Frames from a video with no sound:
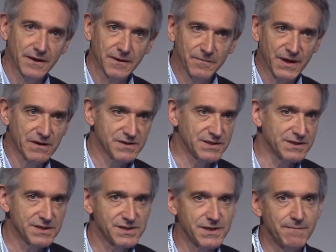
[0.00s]
because
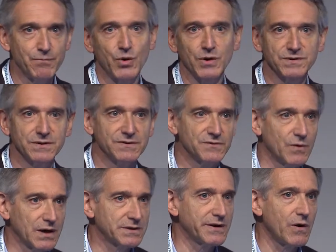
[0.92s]
it is important to
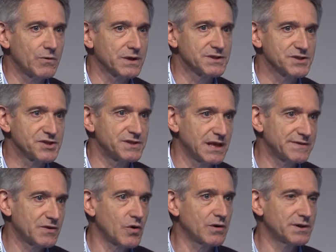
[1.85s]
acknowledge
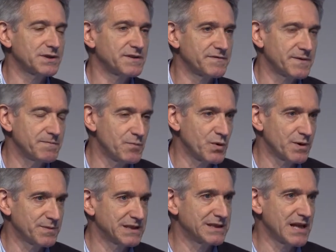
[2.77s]
that cognitive
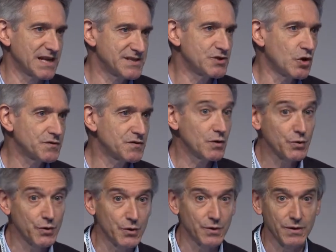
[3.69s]
impairment does not
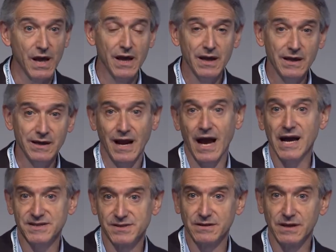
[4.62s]
occur in
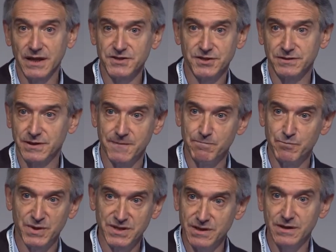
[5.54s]
isolation in
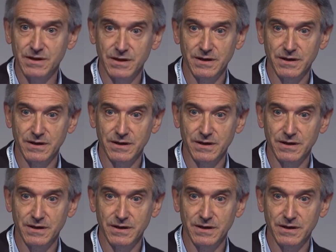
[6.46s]
PD.